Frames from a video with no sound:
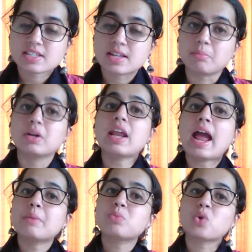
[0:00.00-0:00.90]
number
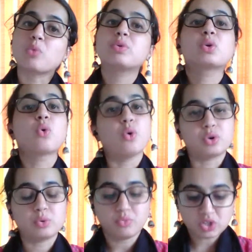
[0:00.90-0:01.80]
and proper
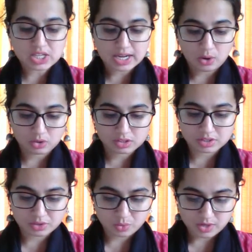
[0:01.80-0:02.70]
courtroom was
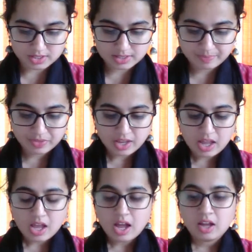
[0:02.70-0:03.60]
allotted to us.
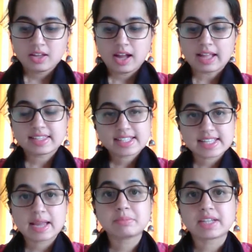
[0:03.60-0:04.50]
At the
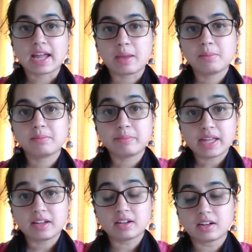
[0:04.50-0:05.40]
same time,
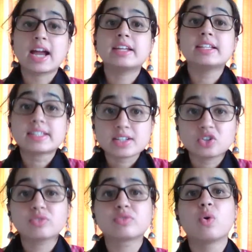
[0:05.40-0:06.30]
and instead
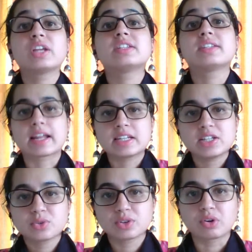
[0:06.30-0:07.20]
of going directly
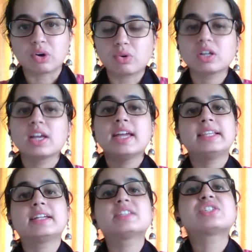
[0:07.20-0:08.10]
to the court,
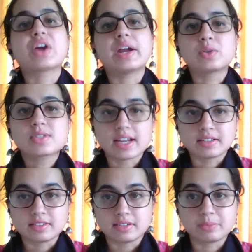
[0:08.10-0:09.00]
let's try to
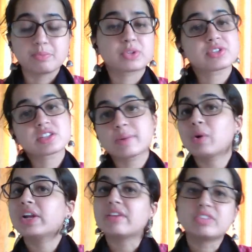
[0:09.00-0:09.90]
settle it. Because come
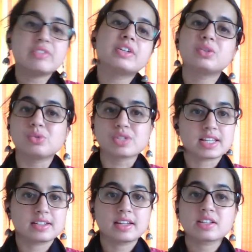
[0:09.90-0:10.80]
on, everyone knows
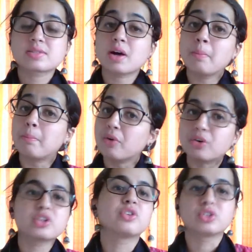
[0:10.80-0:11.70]
that there is a
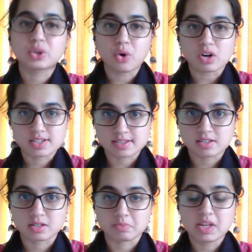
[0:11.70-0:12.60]
burden on the court
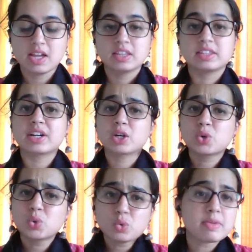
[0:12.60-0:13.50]
system. There are
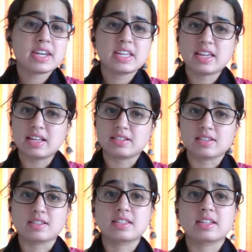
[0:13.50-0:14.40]
too many
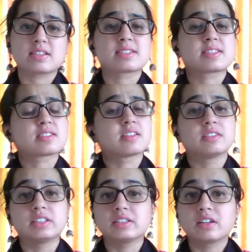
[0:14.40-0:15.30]
cases. There is,
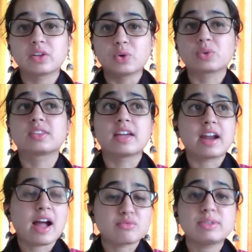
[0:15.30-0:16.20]
there
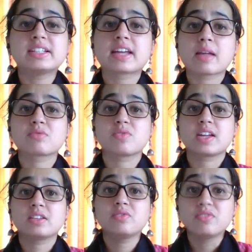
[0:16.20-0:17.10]
have been times
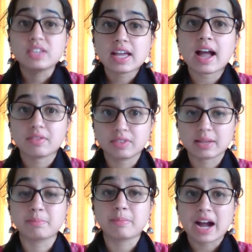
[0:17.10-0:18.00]
wherein we have, like
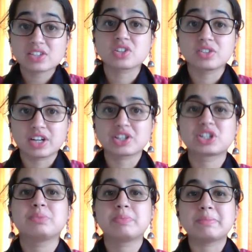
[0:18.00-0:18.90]
my
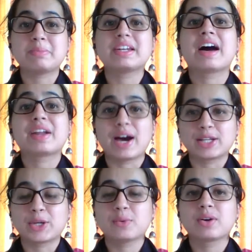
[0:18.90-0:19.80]
generation, people are
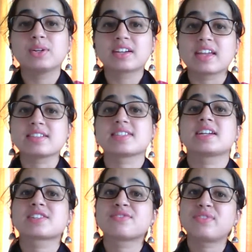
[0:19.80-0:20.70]
arguing on a case
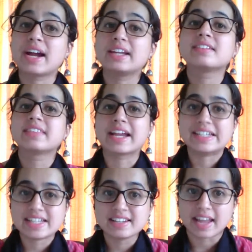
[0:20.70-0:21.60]
that was filed in
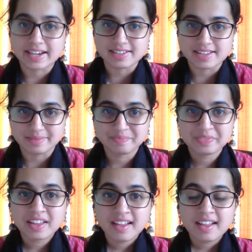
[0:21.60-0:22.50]
1990.
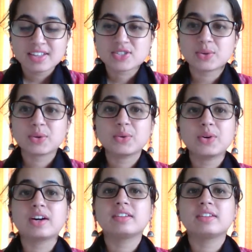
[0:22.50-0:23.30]
So